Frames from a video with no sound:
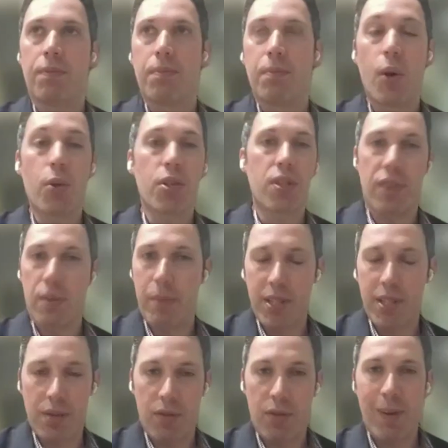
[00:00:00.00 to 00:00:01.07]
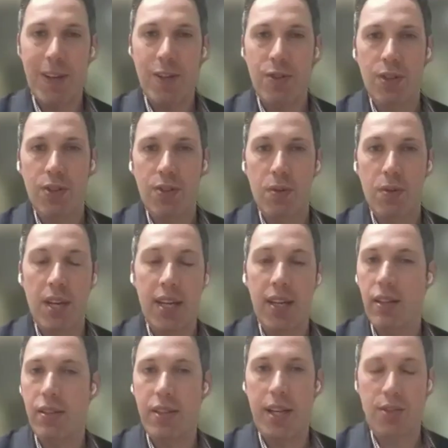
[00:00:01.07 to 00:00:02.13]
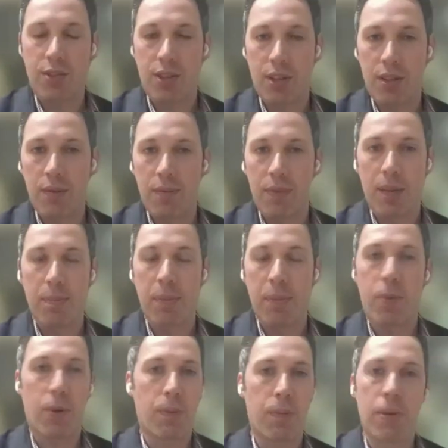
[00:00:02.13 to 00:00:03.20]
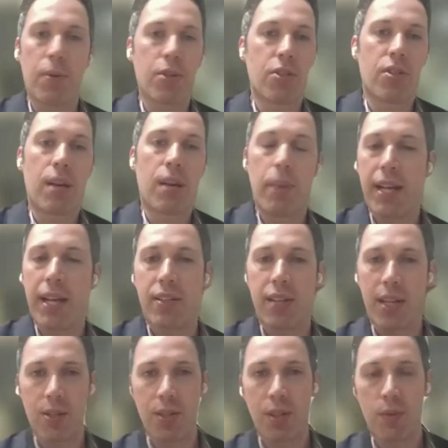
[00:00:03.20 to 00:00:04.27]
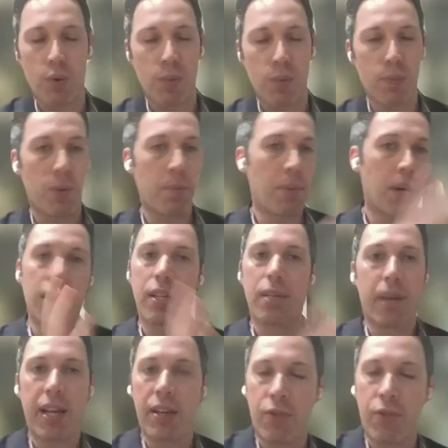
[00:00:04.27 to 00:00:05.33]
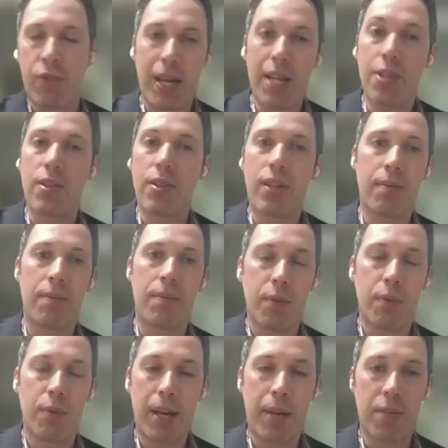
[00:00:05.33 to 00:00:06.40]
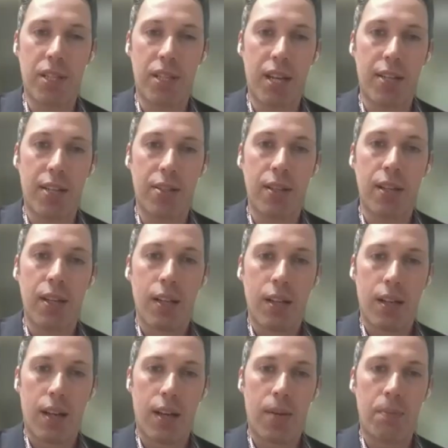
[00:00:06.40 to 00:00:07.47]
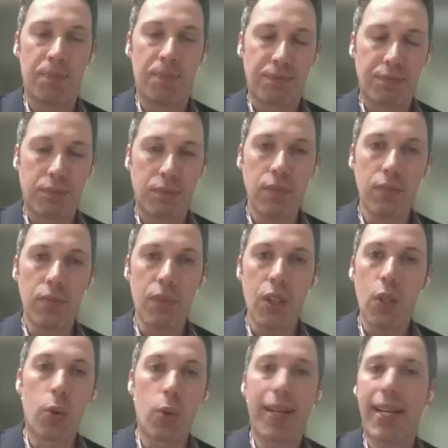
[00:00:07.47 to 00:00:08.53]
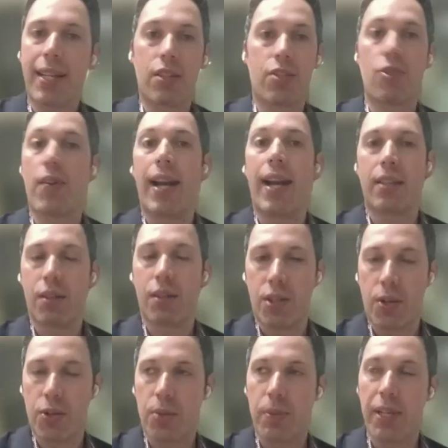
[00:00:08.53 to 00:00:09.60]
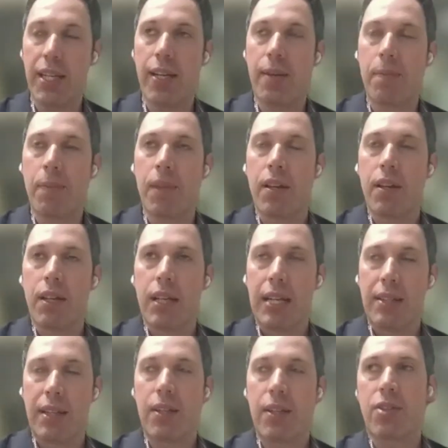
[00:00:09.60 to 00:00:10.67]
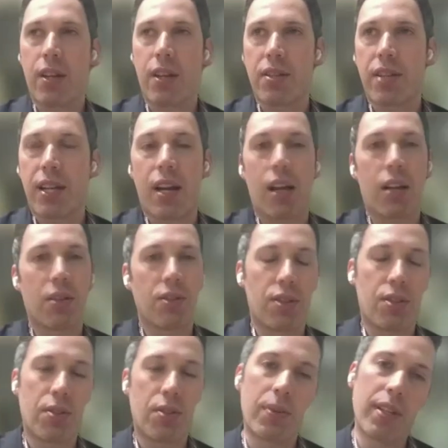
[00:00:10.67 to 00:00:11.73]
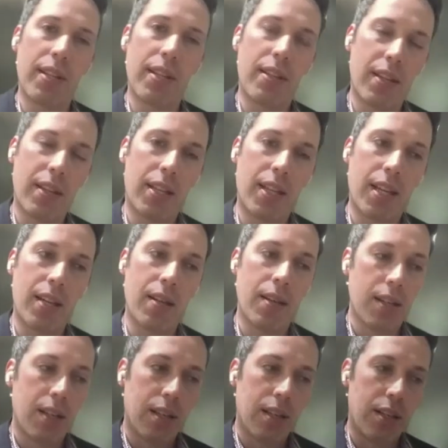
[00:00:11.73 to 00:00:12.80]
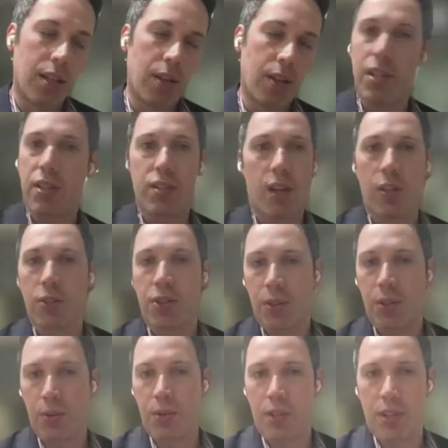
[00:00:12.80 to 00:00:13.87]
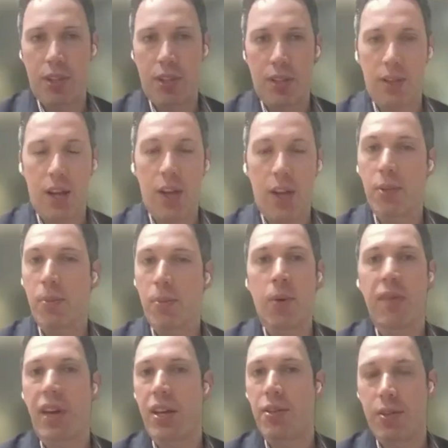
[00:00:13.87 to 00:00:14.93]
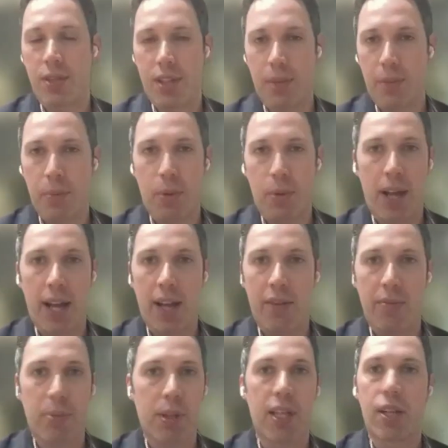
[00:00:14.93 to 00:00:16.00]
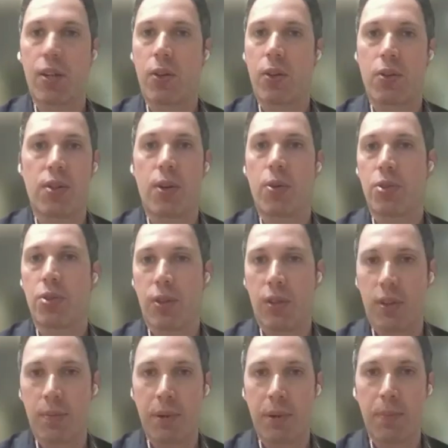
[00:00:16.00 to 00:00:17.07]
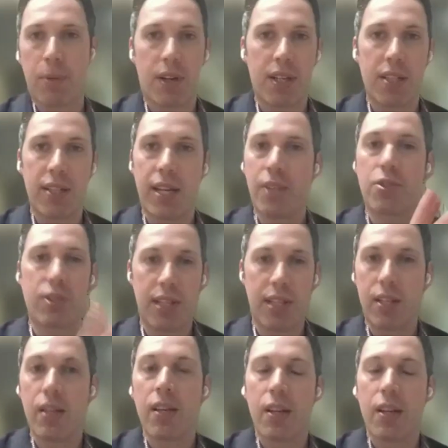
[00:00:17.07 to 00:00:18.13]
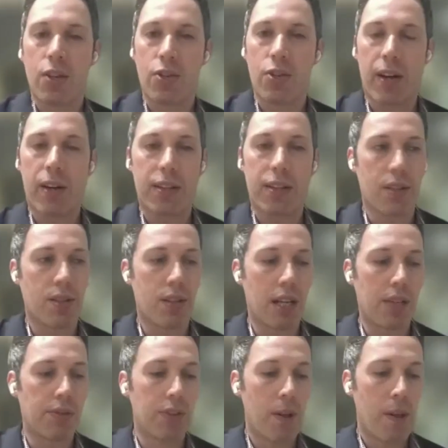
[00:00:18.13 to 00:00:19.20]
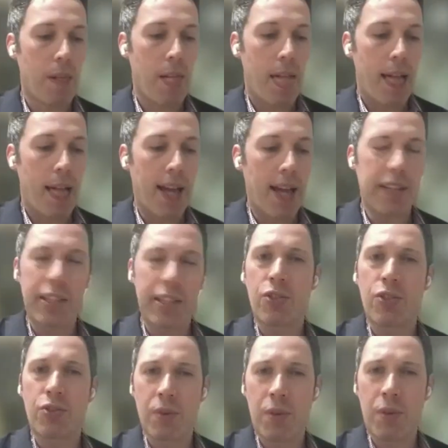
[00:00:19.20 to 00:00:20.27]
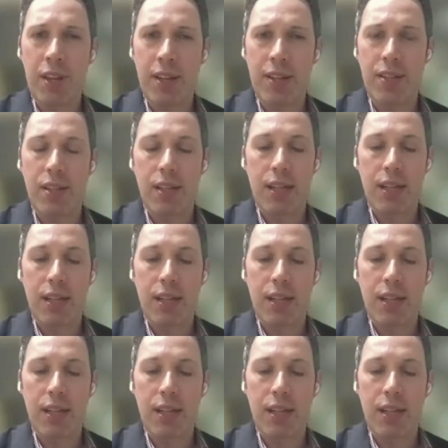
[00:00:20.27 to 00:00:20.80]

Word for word: most of the misinformation is due to inattention and people people are just not paying attention we're bombarded by information and we make mistakes um, or we get distracted on social media and then there's other psychologists who really think that you know this is all due to, to other motivations that people have political mm-hmm. social and people are intentionally sharing this stuff and i think the truth is